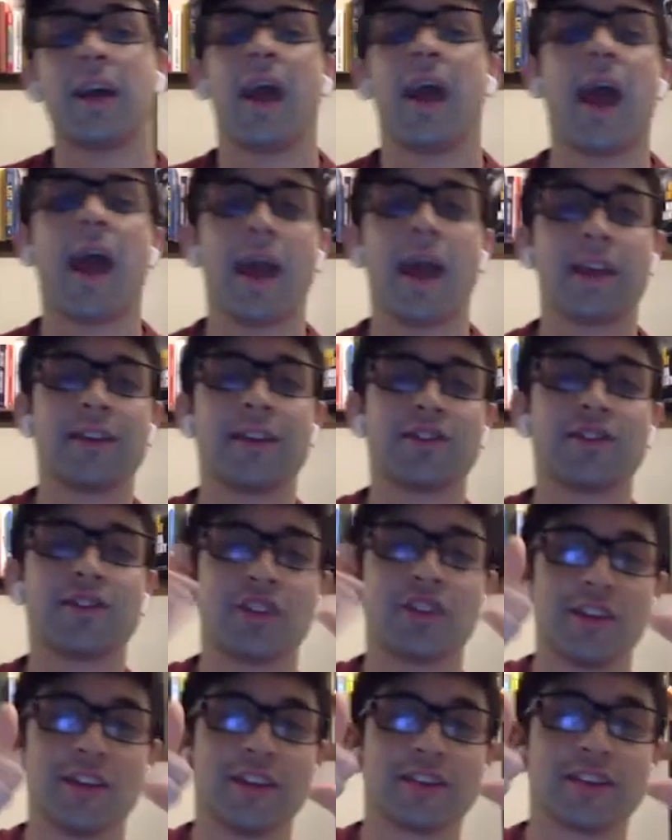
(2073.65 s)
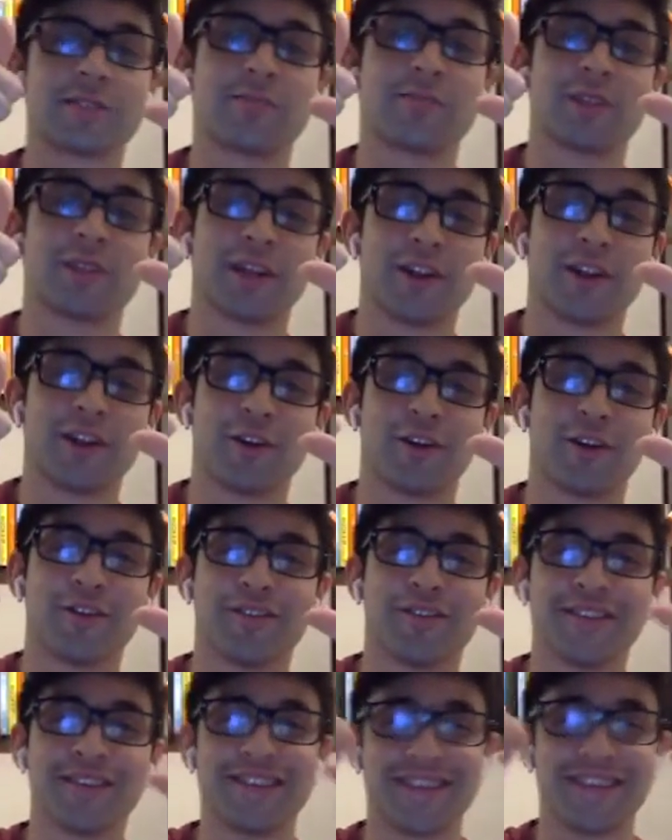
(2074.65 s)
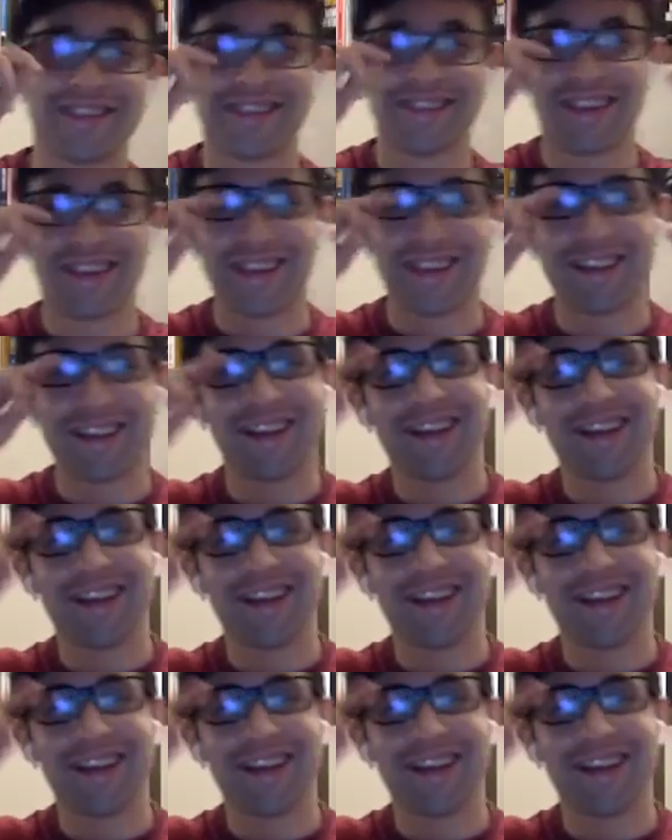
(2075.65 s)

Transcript: and shittiest player of the season.